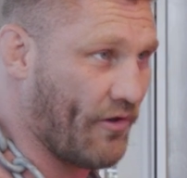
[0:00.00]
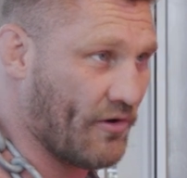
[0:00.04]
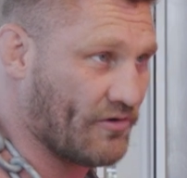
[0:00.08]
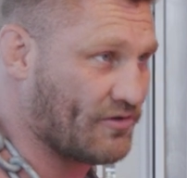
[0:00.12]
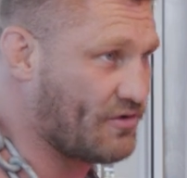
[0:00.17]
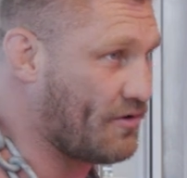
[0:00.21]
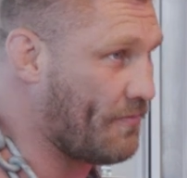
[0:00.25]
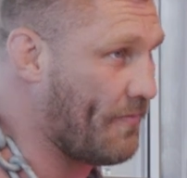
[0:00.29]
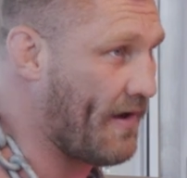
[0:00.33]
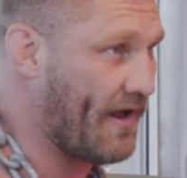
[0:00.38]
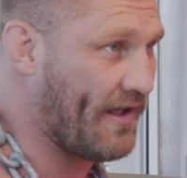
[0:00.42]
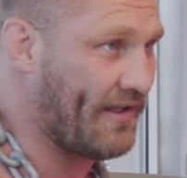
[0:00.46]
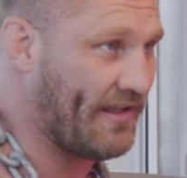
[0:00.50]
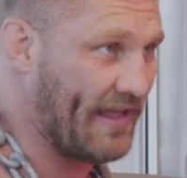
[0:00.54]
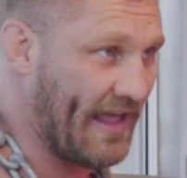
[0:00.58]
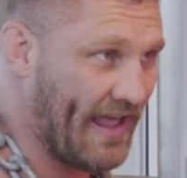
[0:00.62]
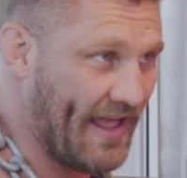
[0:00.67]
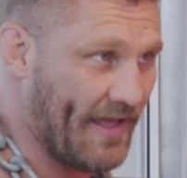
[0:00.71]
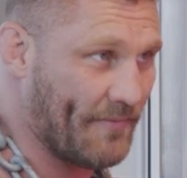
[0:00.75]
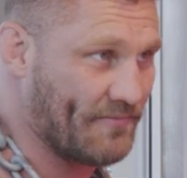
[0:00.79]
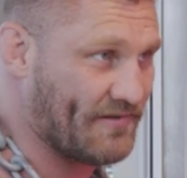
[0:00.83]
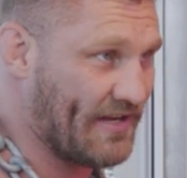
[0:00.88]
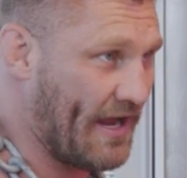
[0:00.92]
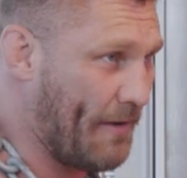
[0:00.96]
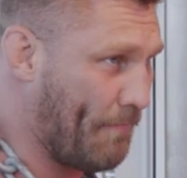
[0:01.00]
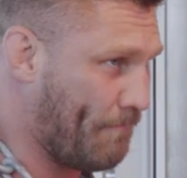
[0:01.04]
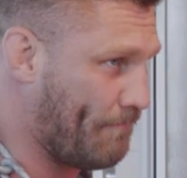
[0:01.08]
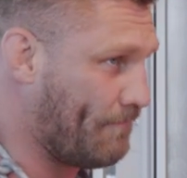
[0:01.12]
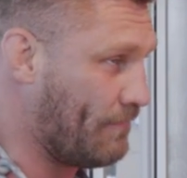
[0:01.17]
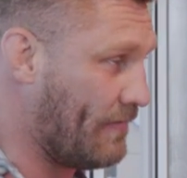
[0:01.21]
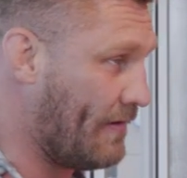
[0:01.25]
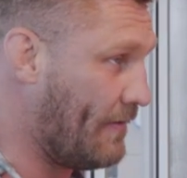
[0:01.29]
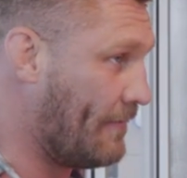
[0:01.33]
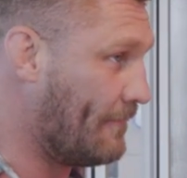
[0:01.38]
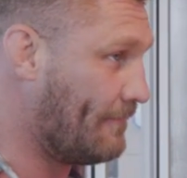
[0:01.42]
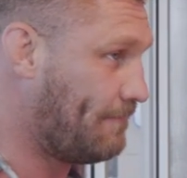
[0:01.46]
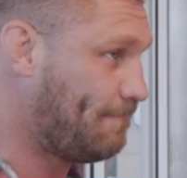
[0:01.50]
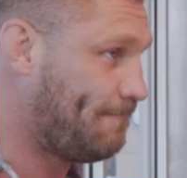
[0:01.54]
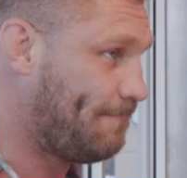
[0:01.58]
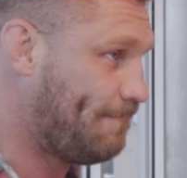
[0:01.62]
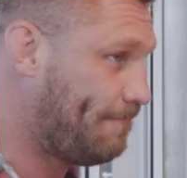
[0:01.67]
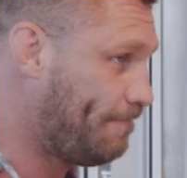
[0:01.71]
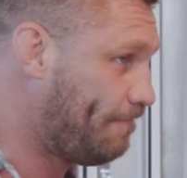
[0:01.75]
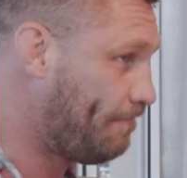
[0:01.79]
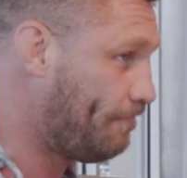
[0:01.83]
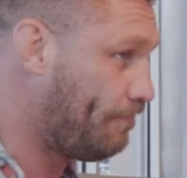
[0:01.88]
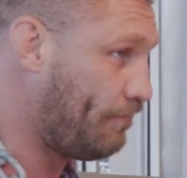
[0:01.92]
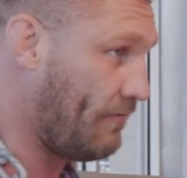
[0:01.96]
Those are my games.
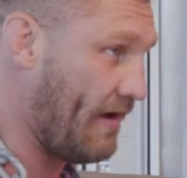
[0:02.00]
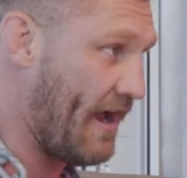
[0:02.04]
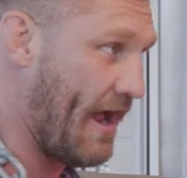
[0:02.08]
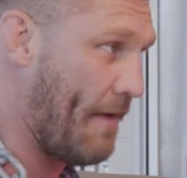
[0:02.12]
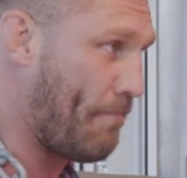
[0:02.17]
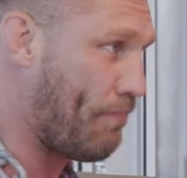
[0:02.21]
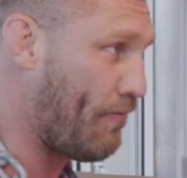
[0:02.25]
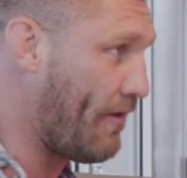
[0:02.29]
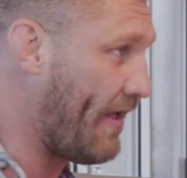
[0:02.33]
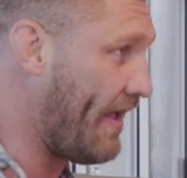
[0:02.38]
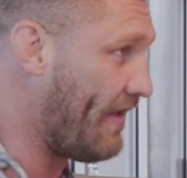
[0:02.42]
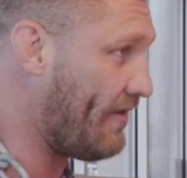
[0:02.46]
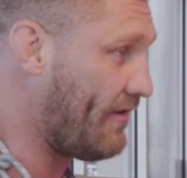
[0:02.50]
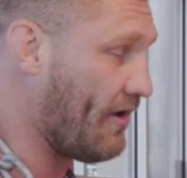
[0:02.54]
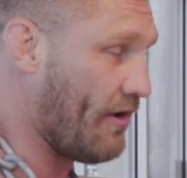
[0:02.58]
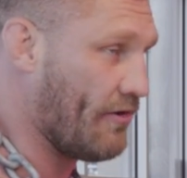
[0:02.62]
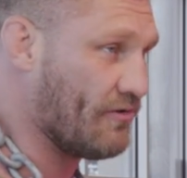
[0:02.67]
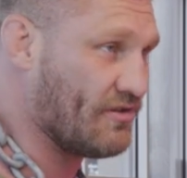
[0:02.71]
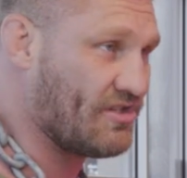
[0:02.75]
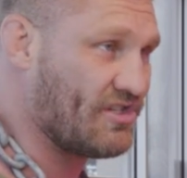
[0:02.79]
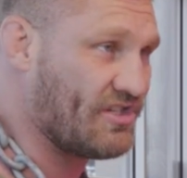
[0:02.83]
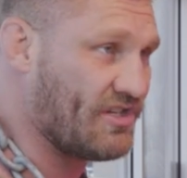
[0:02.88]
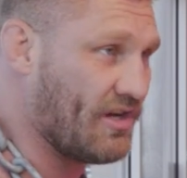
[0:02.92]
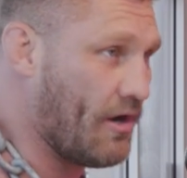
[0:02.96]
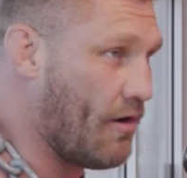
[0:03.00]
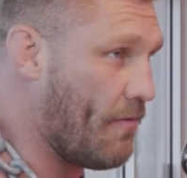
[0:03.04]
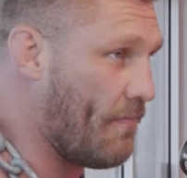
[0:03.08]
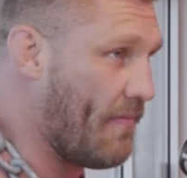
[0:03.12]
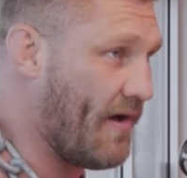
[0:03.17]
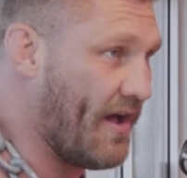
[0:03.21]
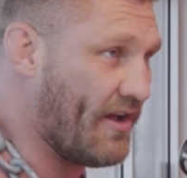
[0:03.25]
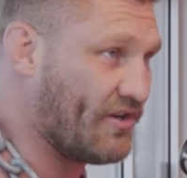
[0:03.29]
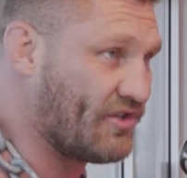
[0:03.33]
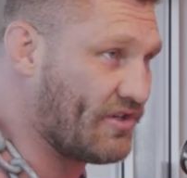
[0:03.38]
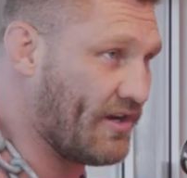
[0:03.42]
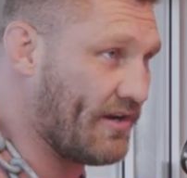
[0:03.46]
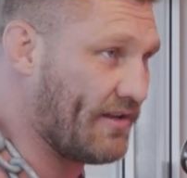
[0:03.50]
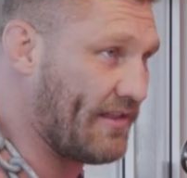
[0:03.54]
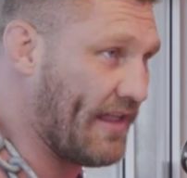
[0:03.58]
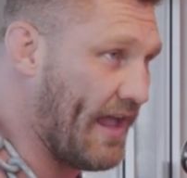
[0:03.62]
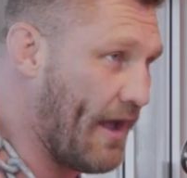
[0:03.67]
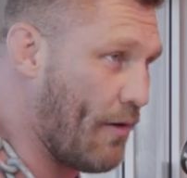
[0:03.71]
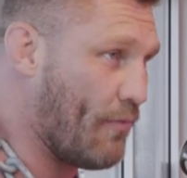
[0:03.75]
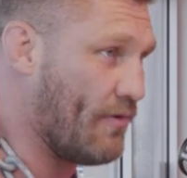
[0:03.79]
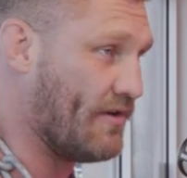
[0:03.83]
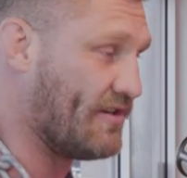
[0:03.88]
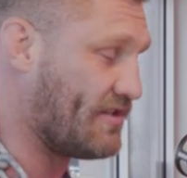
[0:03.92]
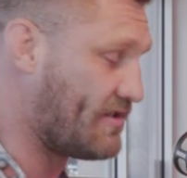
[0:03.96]
I played those so much. Like
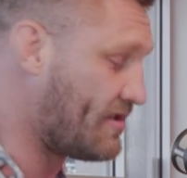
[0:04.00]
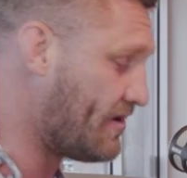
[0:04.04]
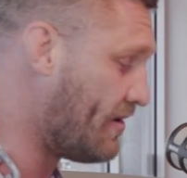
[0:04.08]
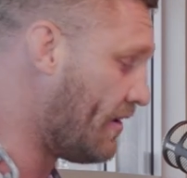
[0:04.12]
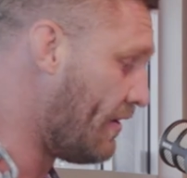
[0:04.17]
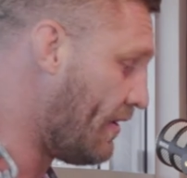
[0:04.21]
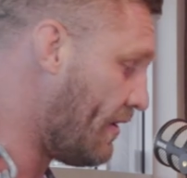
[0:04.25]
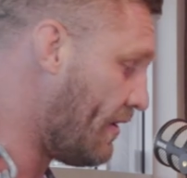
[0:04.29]
that was...